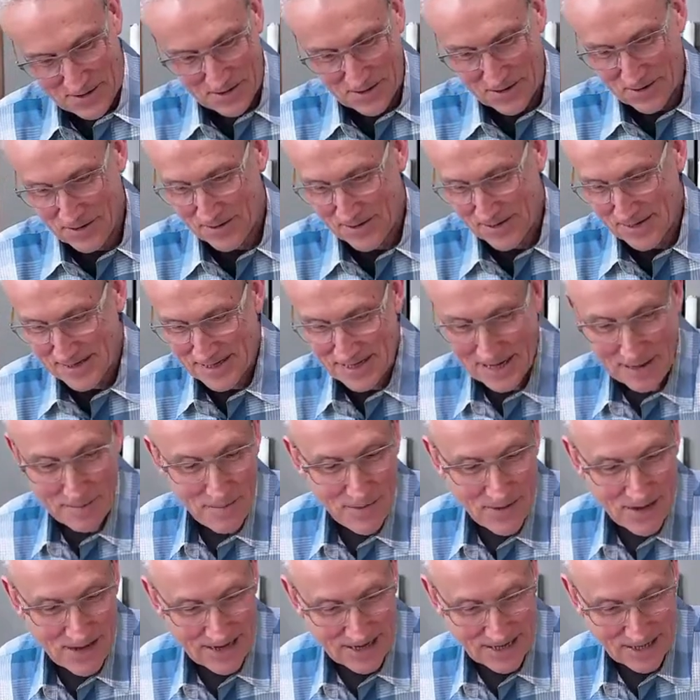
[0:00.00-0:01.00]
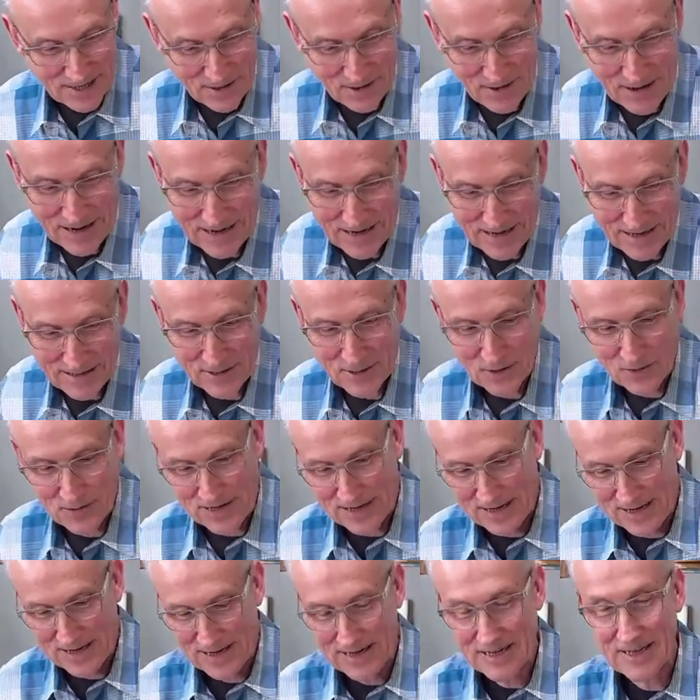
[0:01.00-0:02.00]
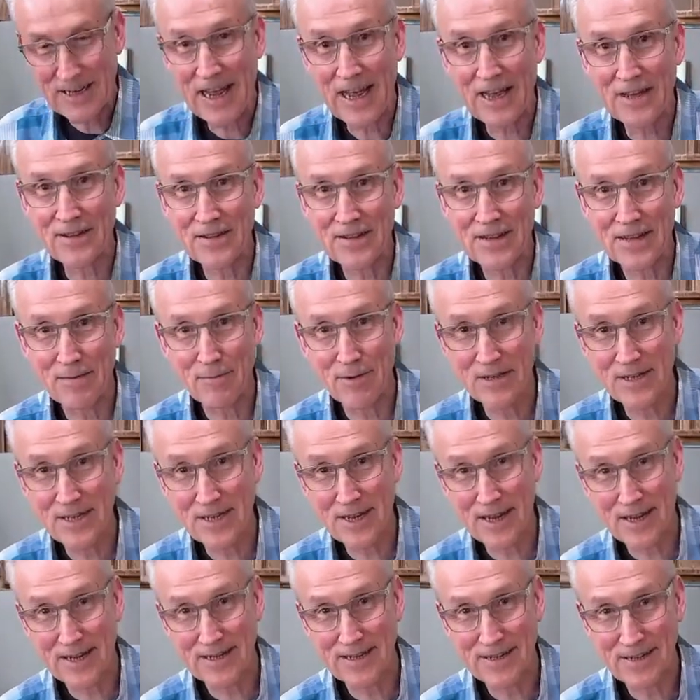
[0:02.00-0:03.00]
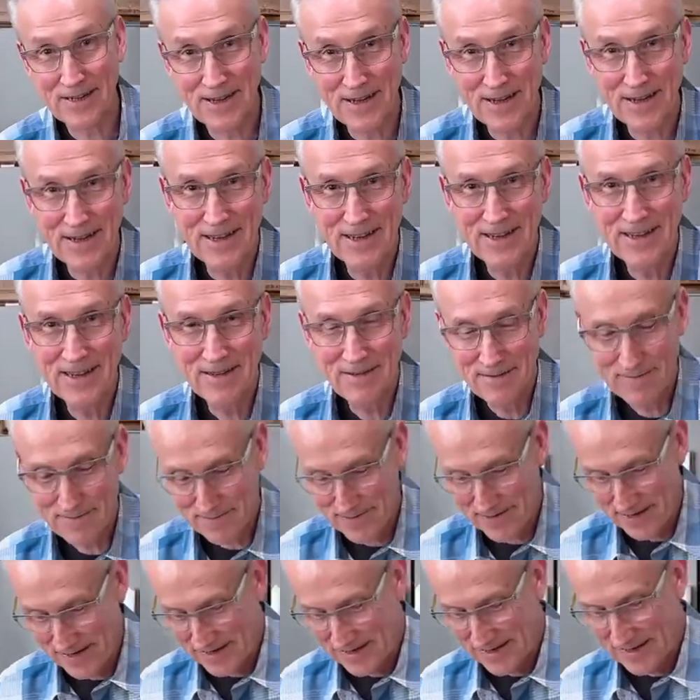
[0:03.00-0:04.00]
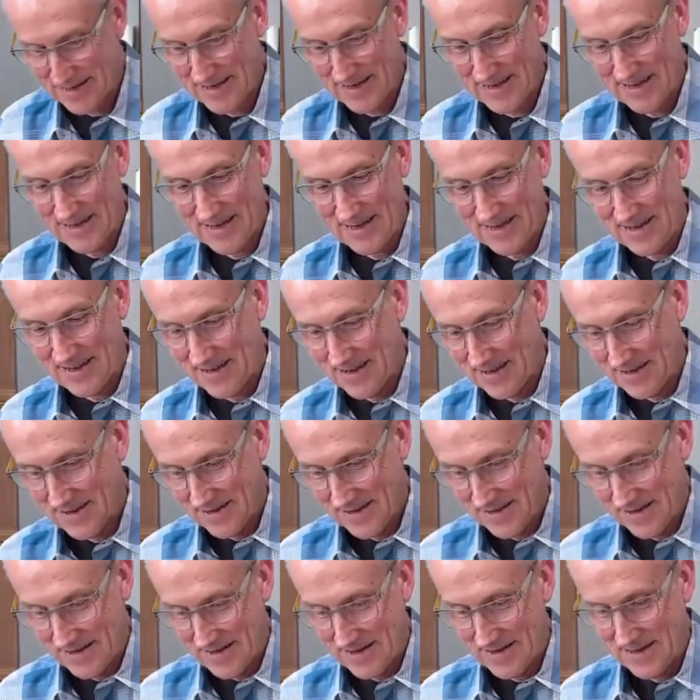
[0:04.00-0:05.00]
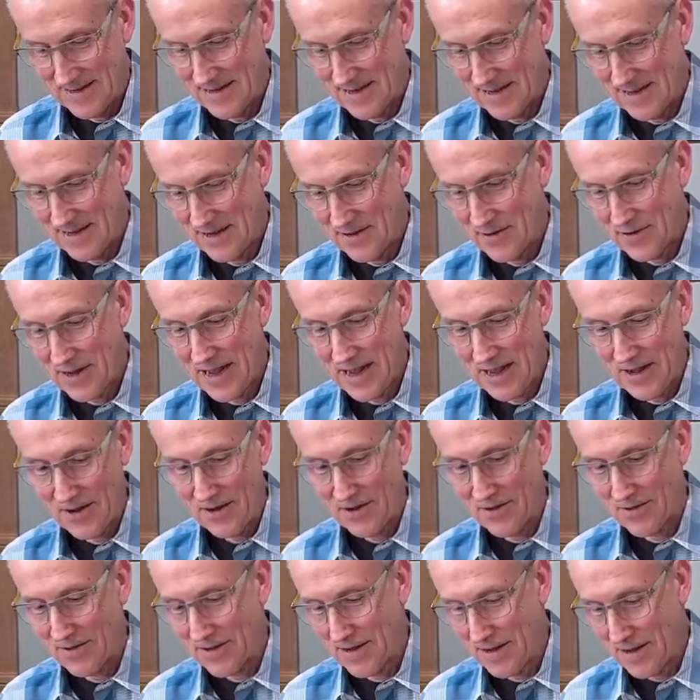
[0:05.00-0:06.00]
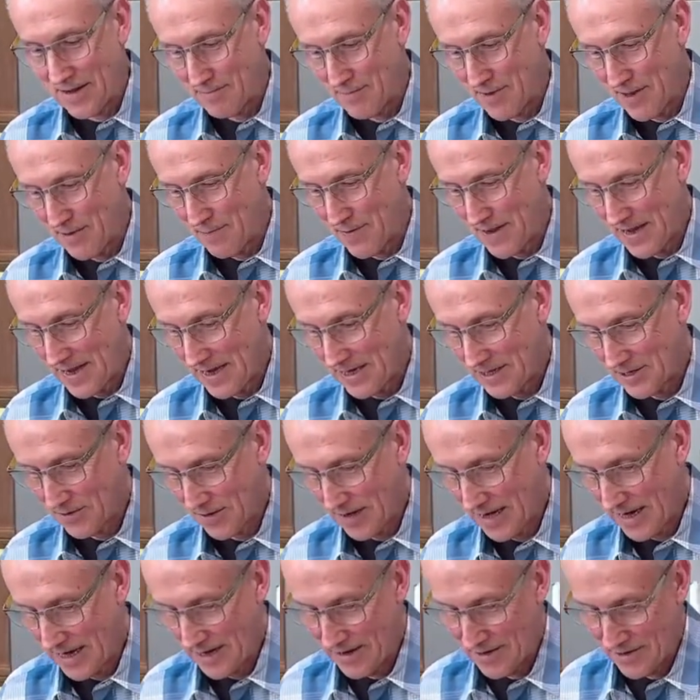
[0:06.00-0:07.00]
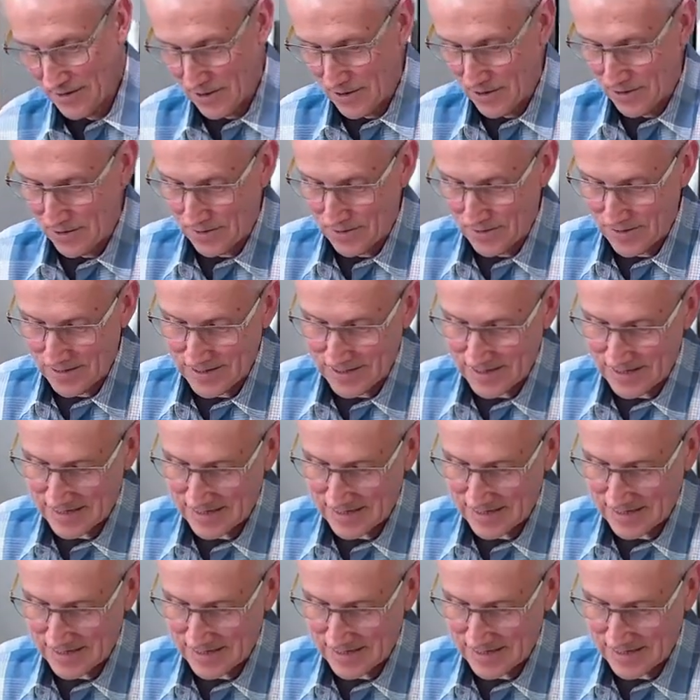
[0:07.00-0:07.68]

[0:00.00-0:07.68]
Oh, and some things though I enjoy exactly and precisely. But okay, oh, the peas are getting low.